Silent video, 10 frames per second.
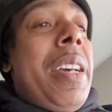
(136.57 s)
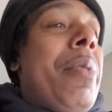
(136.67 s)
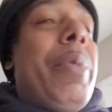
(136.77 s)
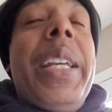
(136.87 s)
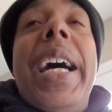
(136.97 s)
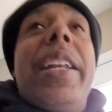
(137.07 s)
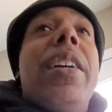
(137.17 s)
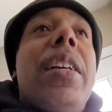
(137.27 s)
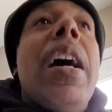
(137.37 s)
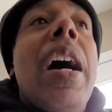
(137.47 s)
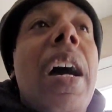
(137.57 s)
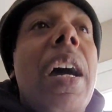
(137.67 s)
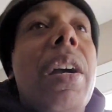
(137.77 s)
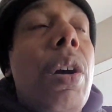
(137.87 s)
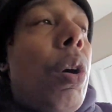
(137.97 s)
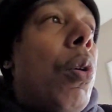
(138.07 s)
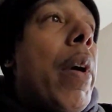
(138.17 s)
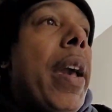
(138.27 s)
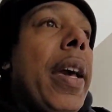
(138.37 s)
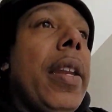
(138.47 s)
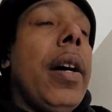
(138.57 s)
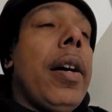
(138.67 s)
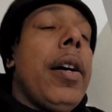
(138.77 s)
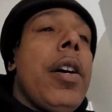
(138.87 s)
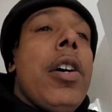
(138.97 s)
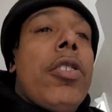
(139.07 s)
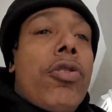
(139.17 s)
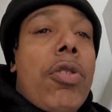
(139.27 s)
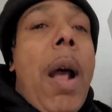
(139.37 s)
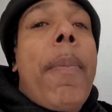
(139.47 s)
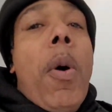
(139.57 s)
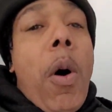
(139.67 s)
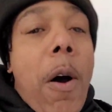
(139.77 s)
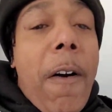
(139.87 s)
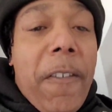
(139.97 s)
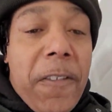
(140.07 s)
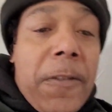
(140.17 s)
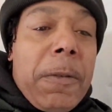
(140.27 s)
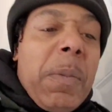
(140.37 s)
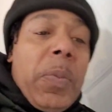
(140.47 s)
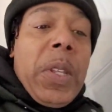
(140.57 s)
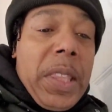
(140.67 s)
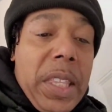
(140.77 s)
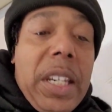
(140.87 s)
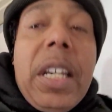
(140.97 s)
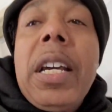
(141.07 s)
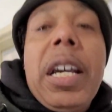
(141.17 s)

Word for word: We got to go and uh, drop off the